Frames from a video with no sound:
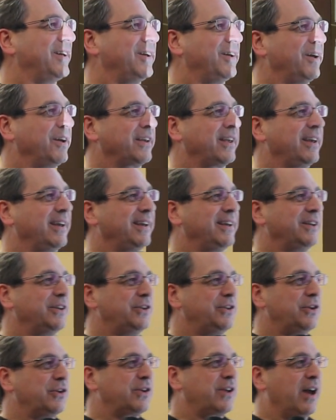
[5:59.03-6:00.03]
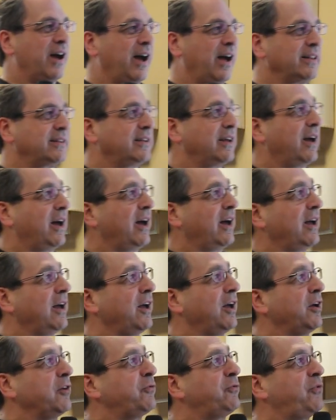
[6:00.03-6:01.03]
Okay, you got
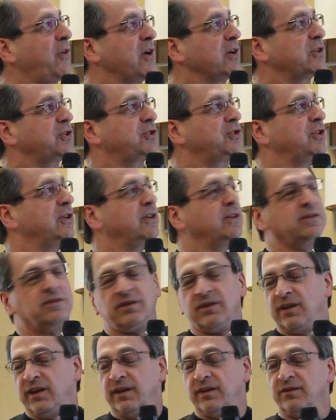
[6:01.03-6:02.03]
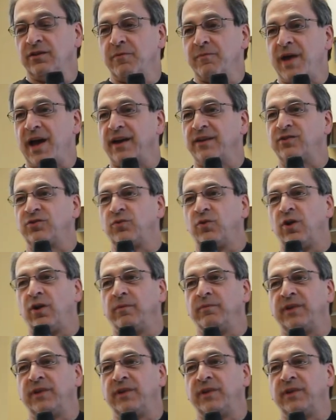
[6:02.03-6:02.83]
a function in the MAXX ROM